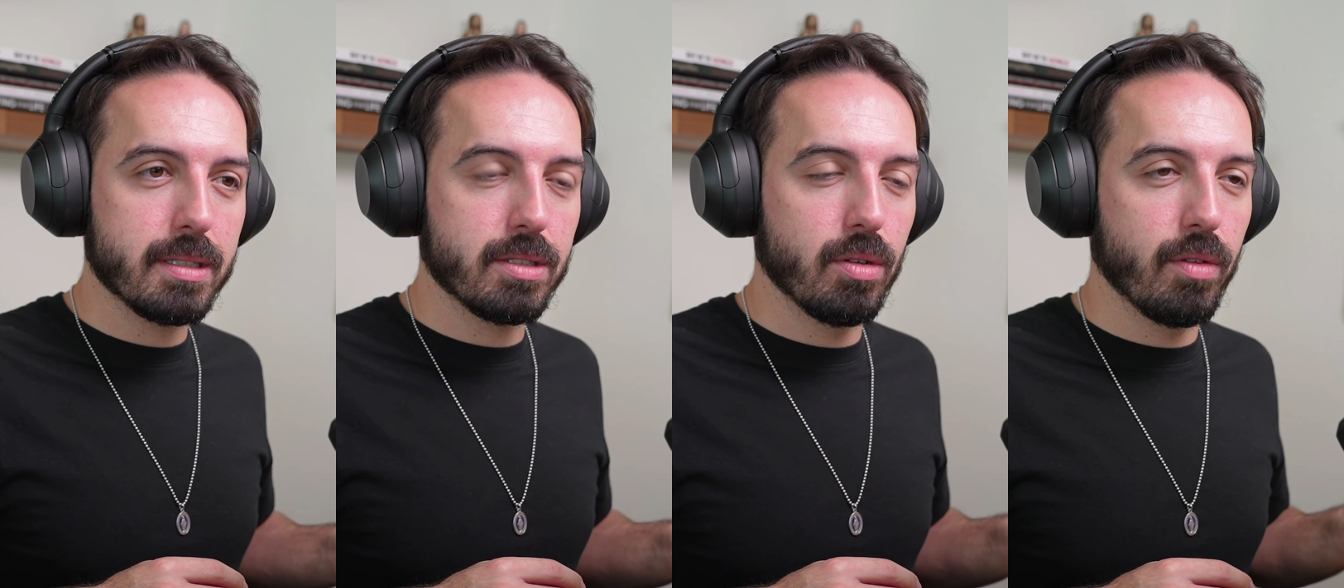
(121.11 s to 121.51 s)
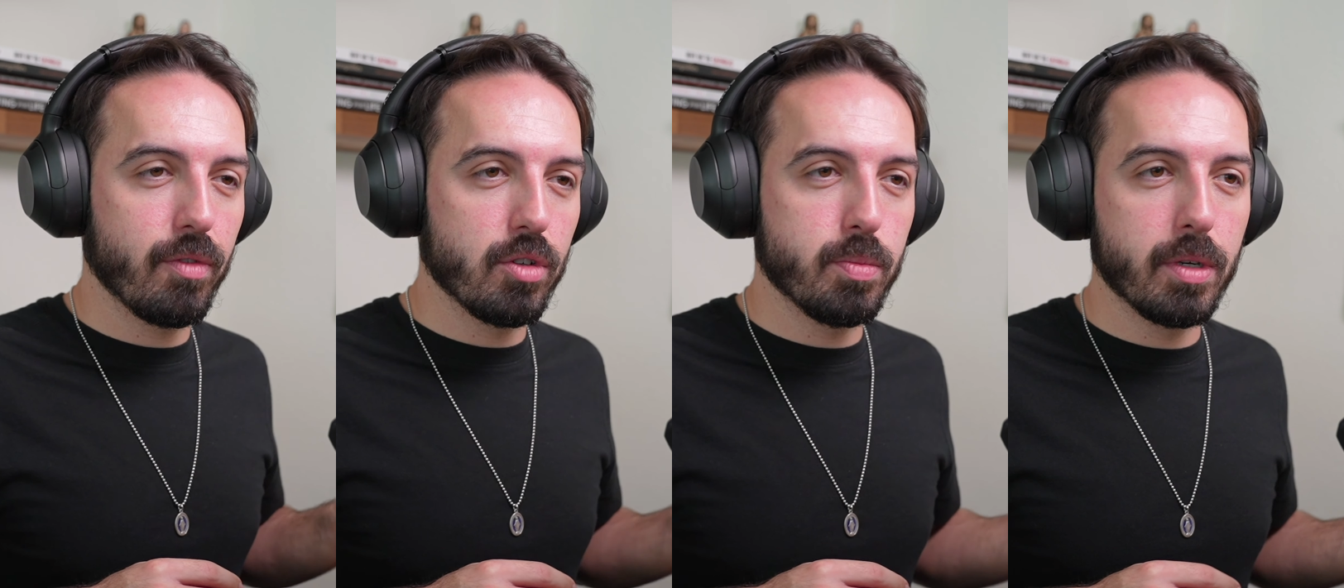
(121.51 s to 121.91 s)
So the
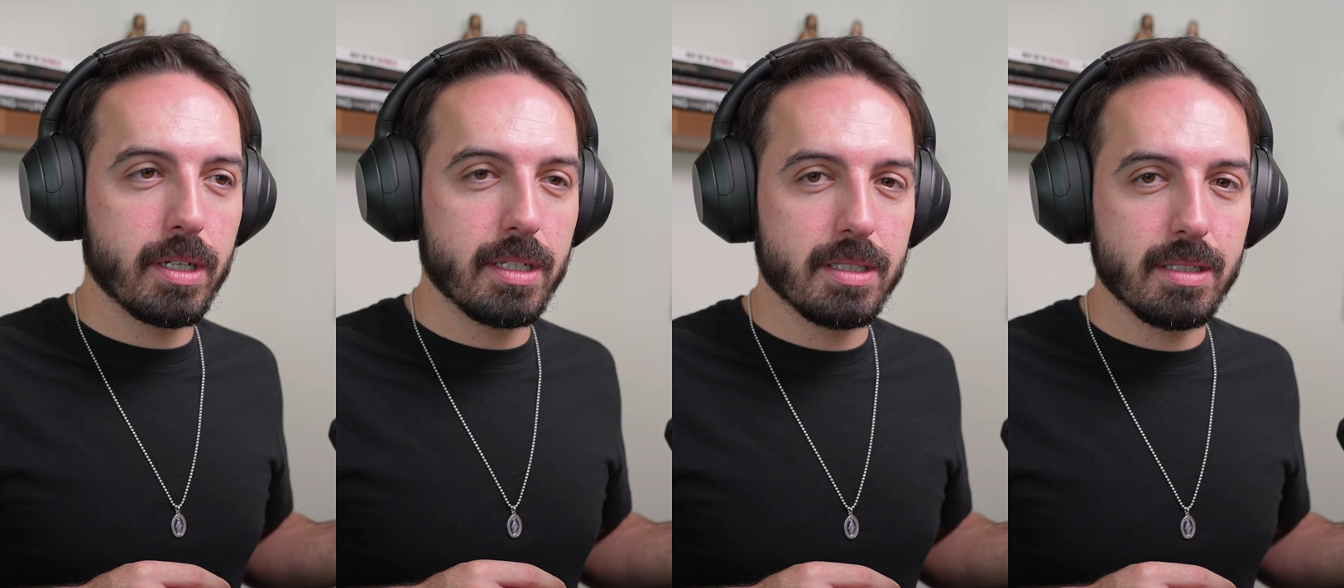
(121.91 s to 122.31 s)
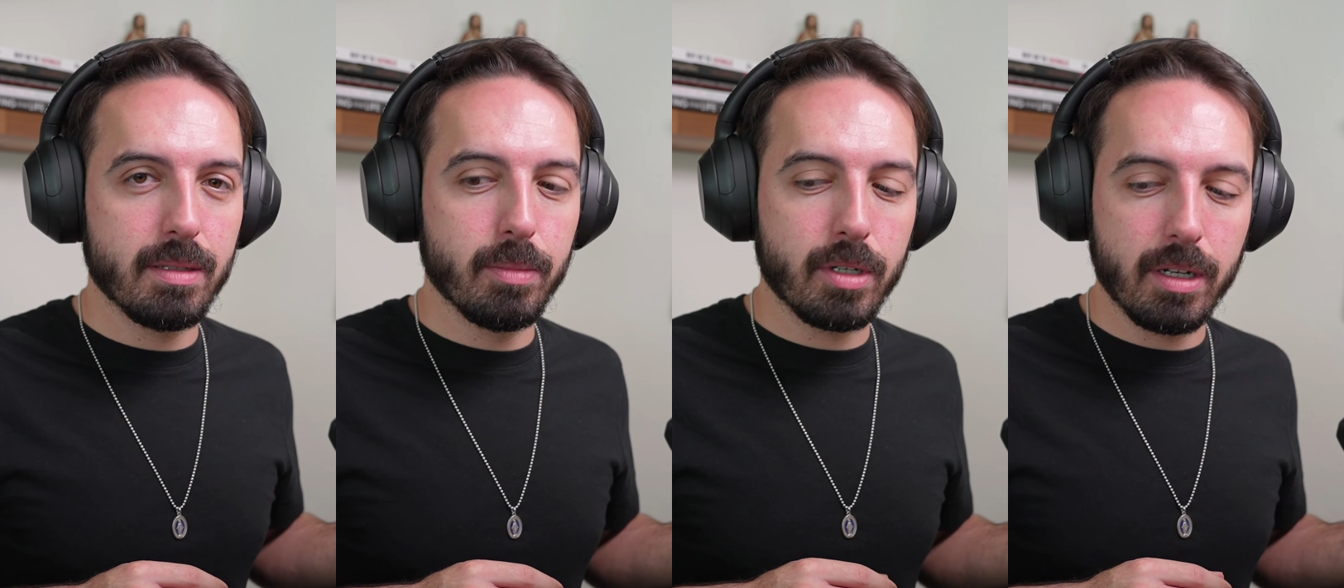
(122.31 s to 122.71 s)
first book is
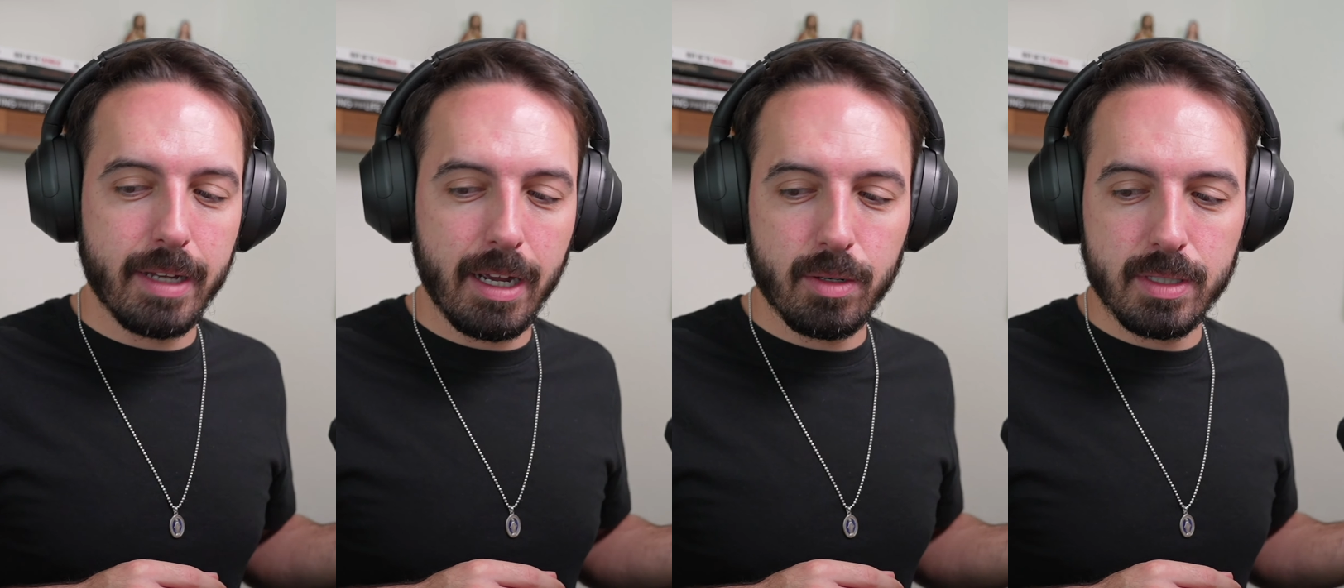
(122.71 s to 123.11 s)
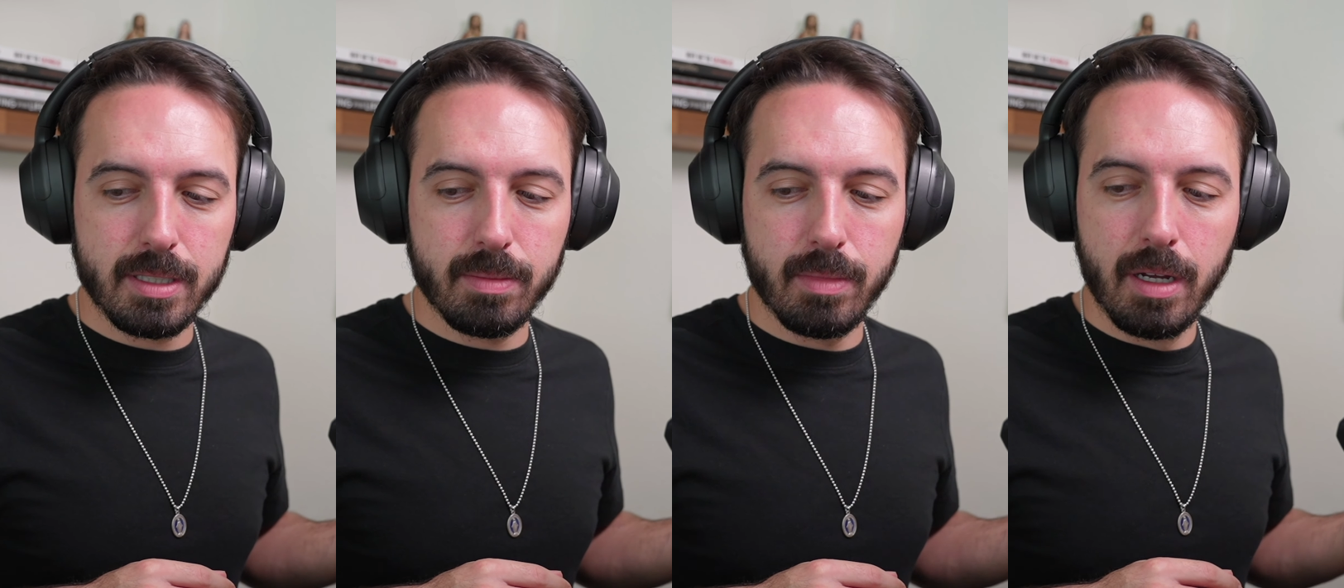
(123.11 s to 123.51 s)
a book on
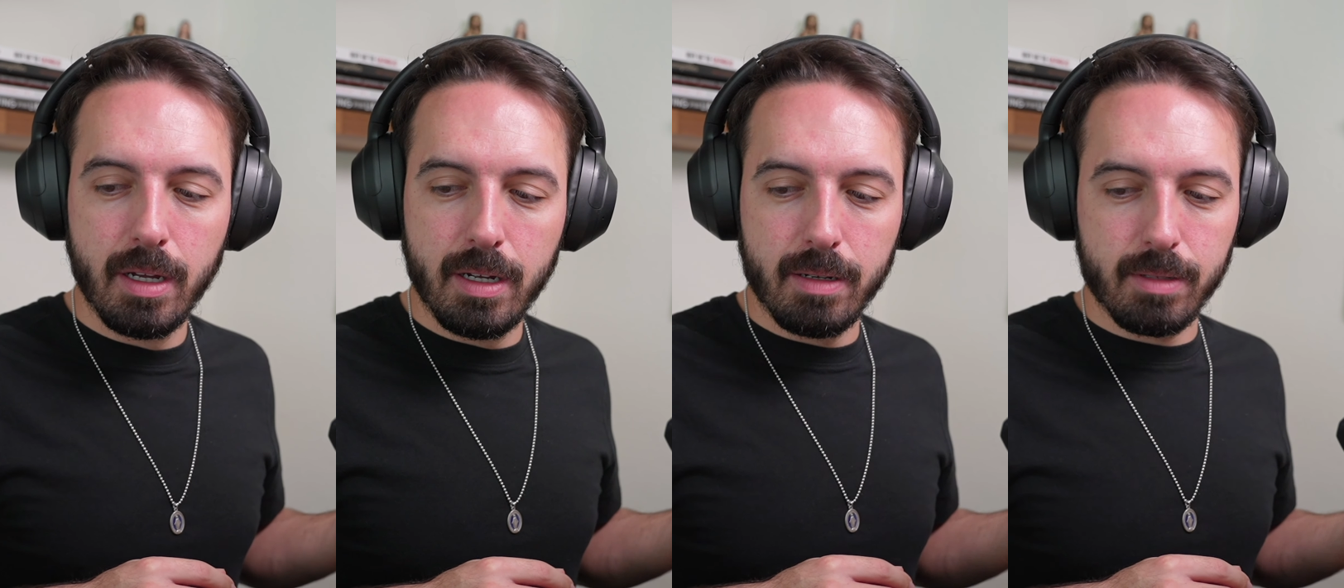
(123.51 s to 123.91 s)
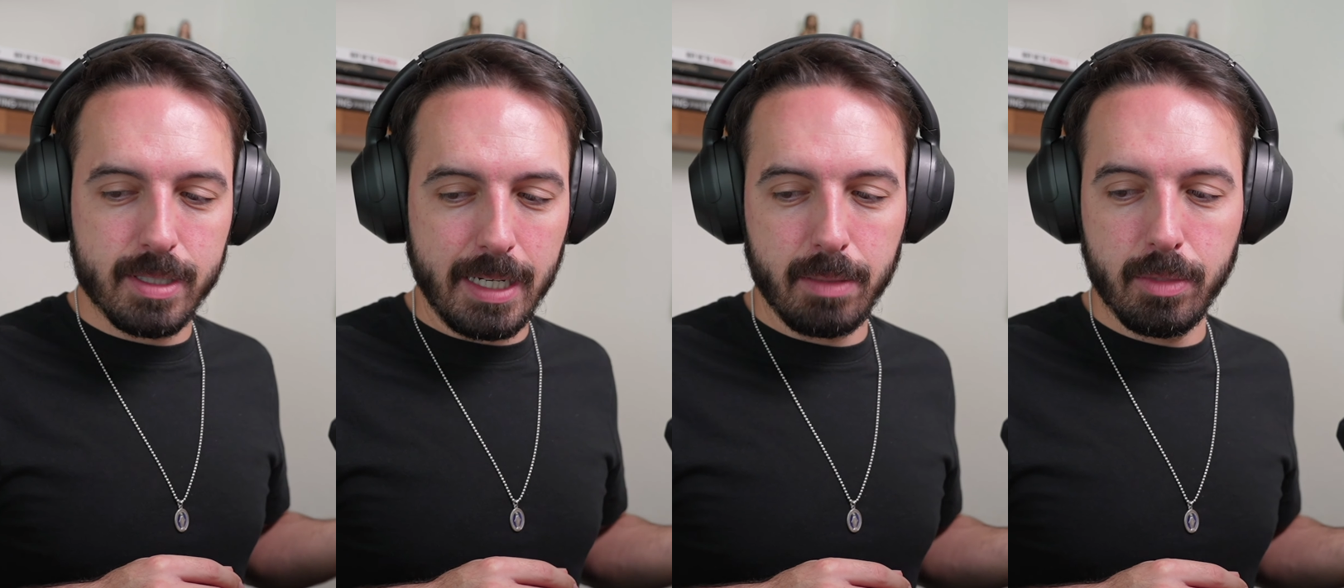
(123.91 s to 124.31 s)
Taoism, the
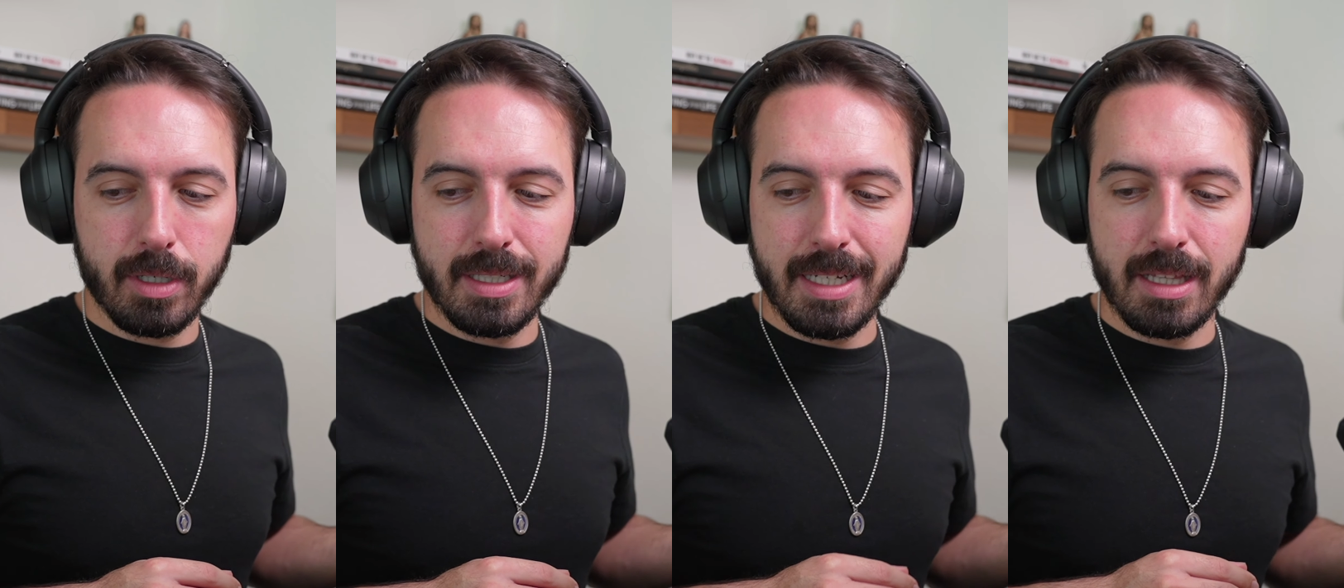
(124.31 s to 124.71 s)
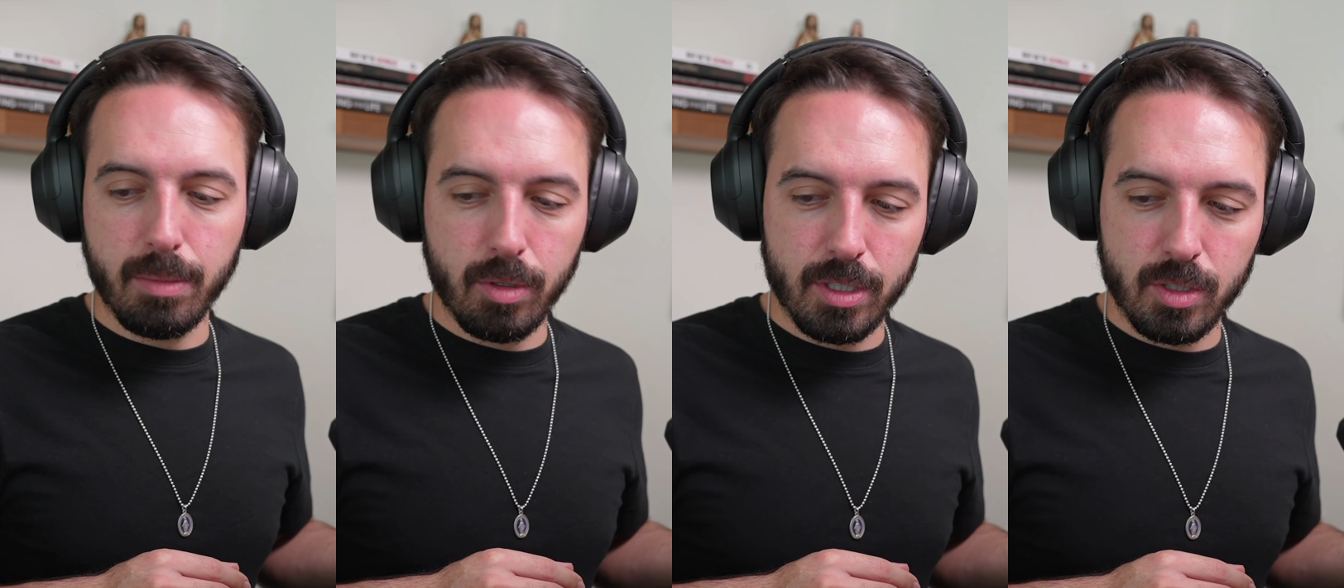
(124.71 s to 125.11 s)
second book is In
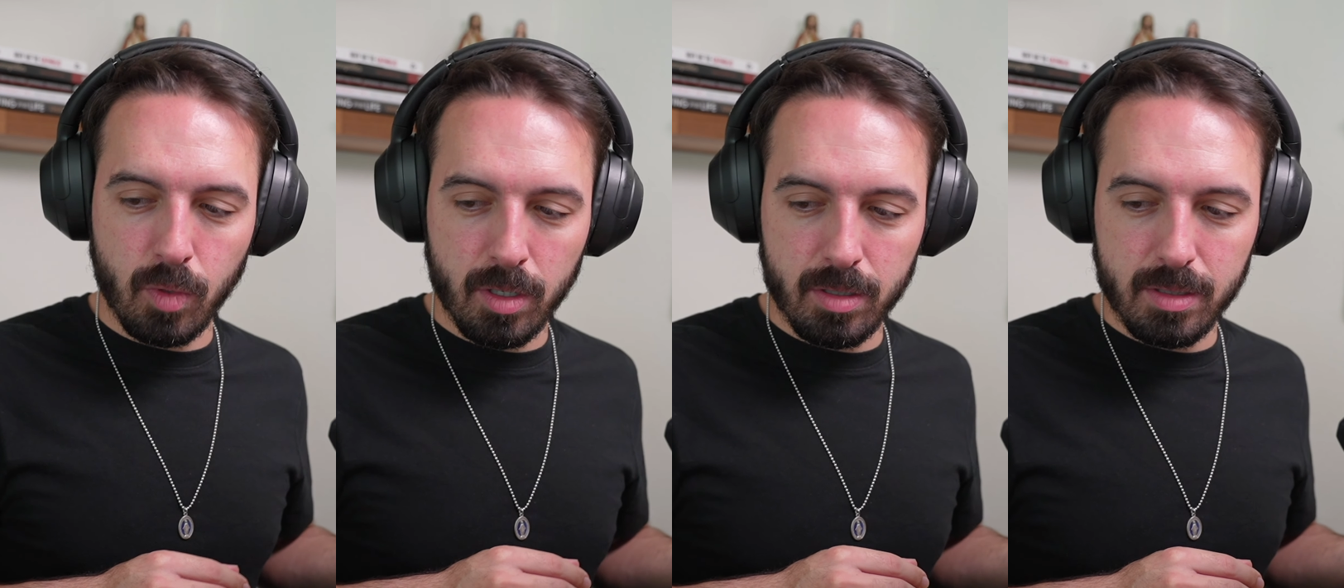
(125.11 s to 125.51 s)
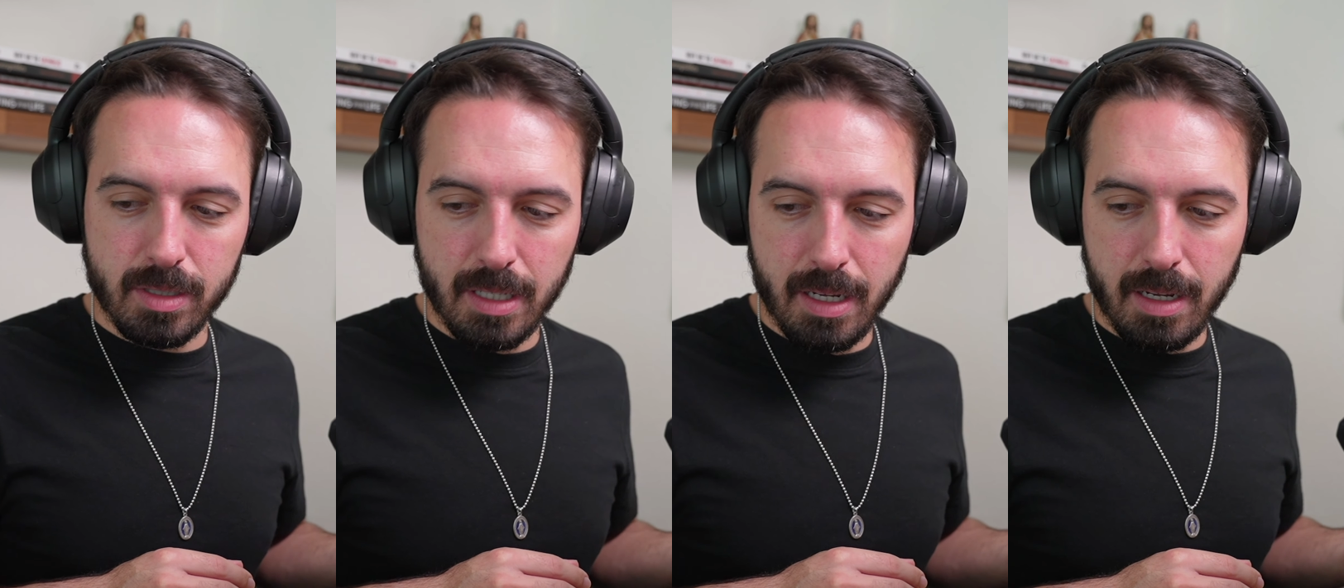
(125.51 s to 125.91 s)
the Buddha's
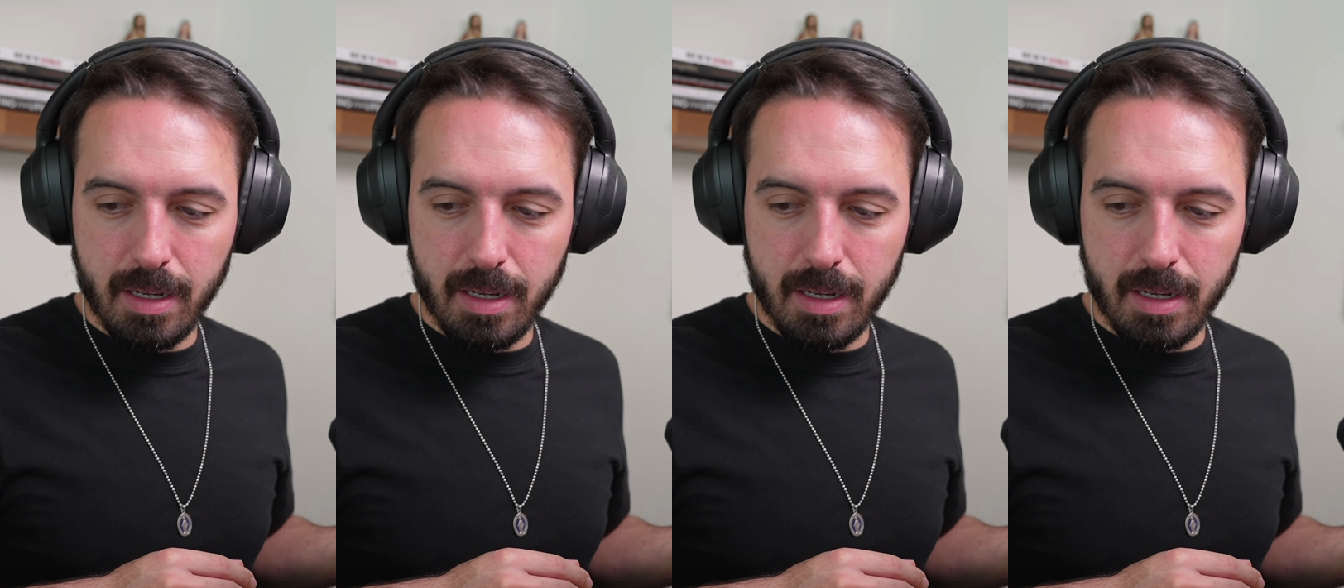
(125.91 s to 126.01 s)
Words.